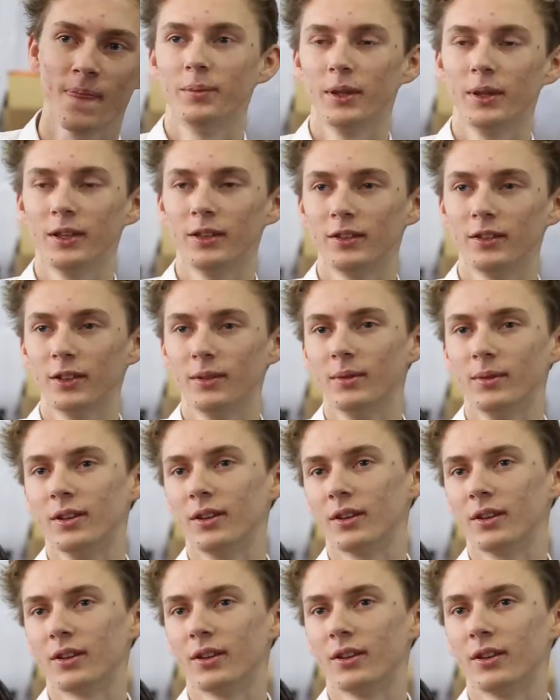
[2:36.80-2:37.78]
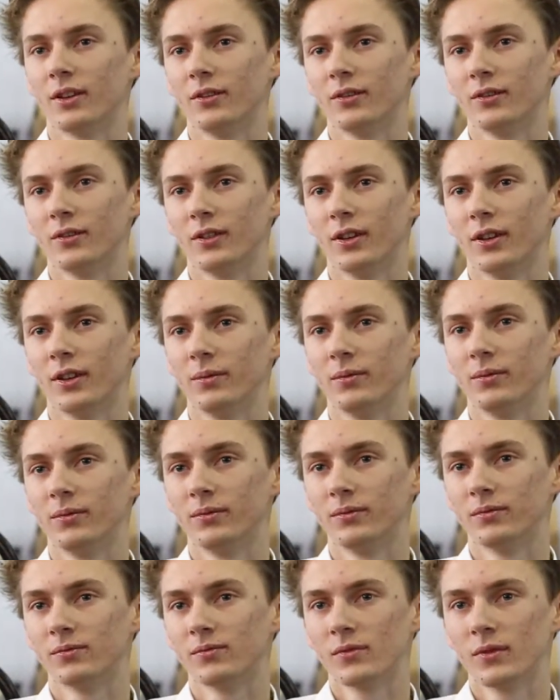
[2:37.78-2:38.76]
Being team leader kind of
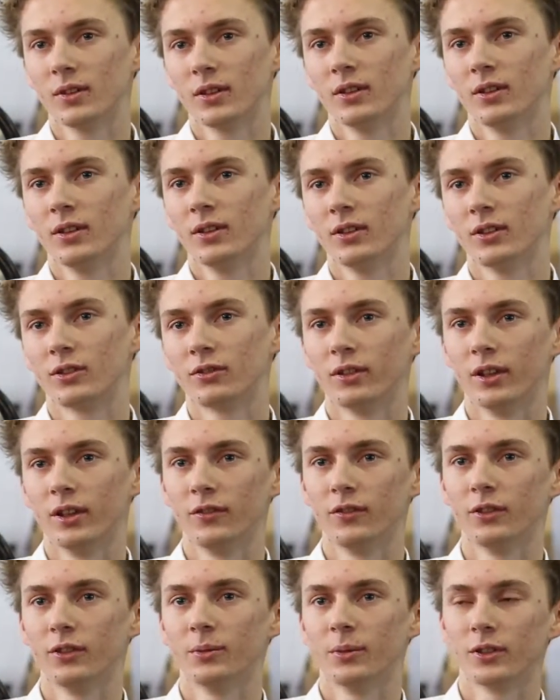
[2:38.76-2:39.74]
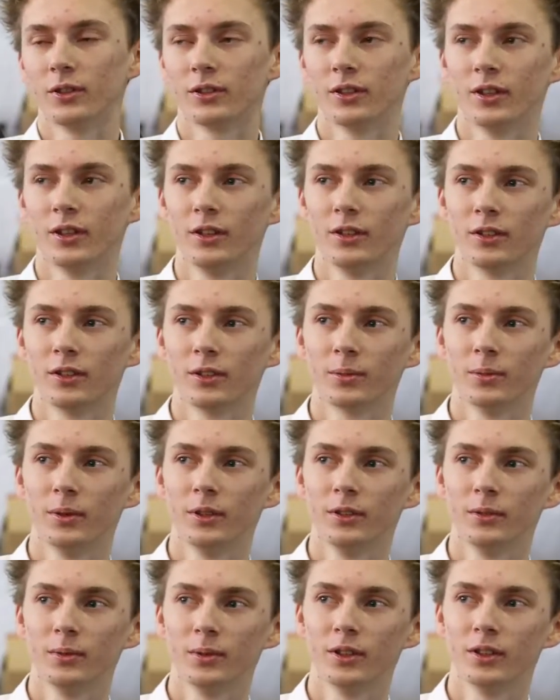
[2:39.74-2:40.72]
strengthens my studies, I
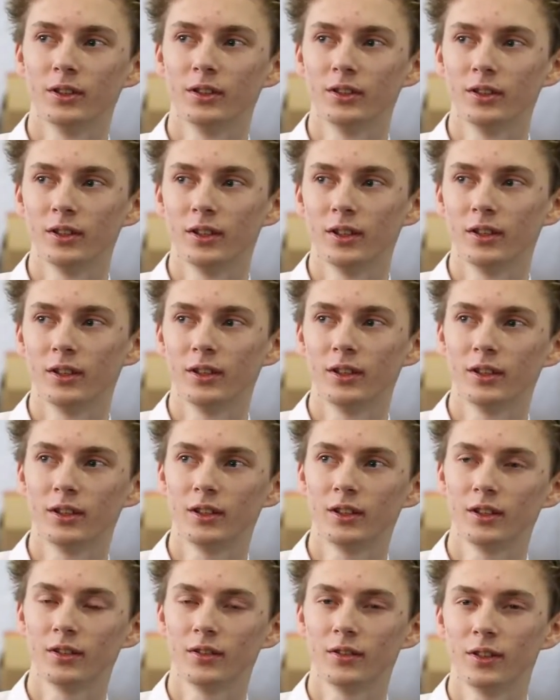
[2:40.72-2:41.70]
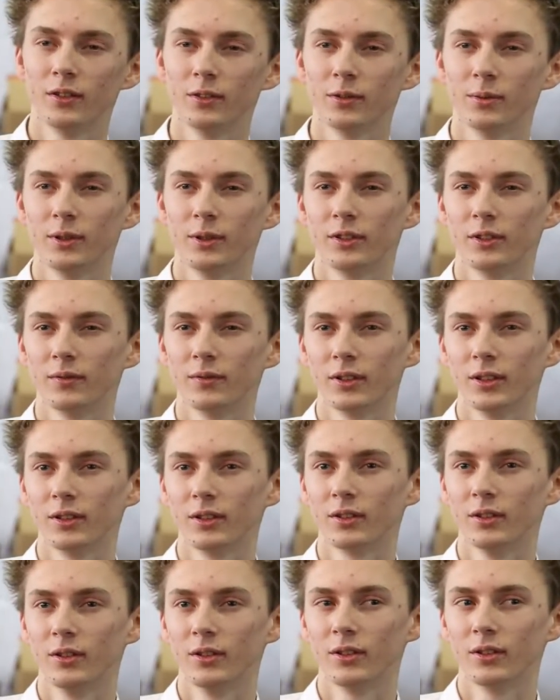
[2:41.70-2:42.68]
suppose, because it kind of gives me something
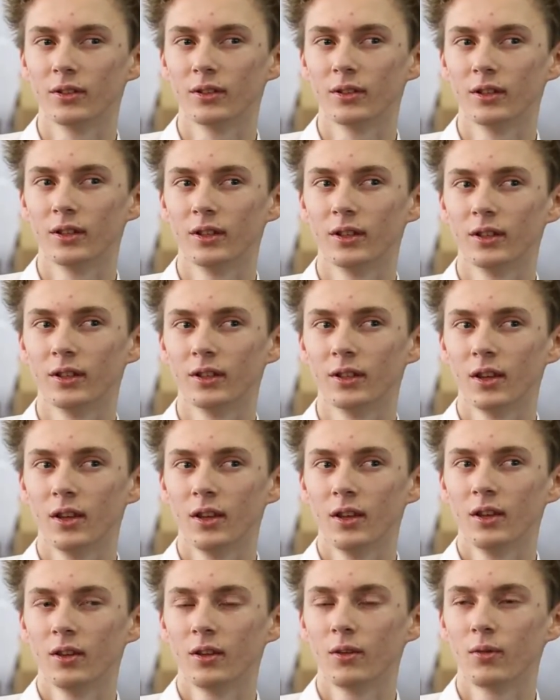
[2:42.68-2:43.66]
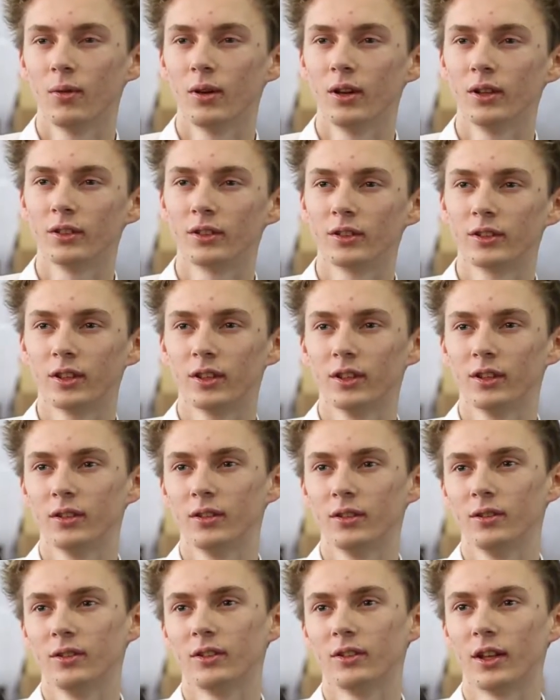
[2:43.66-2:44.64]
that's not quite
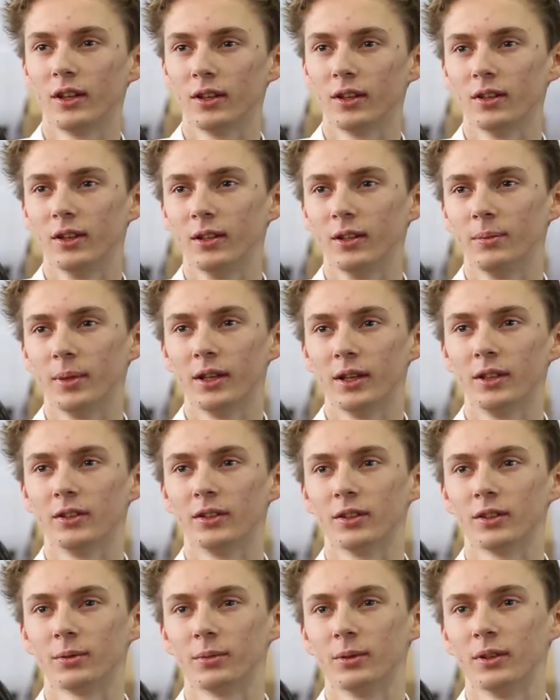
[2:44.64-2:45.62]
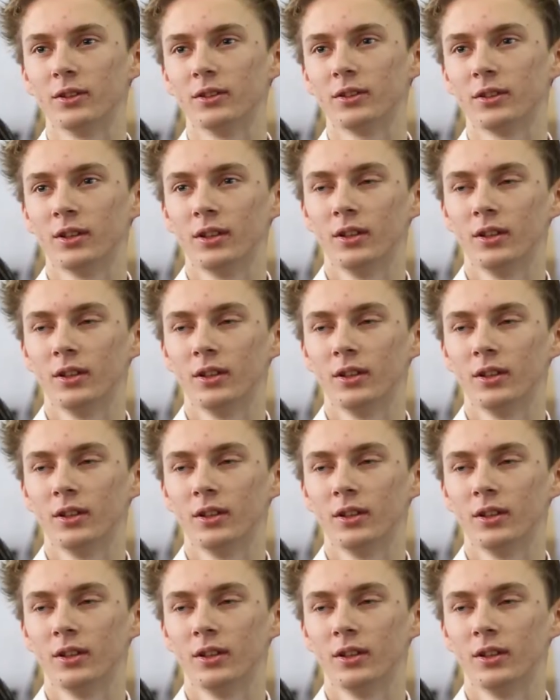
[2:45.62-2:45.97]
so technically based, I suppose.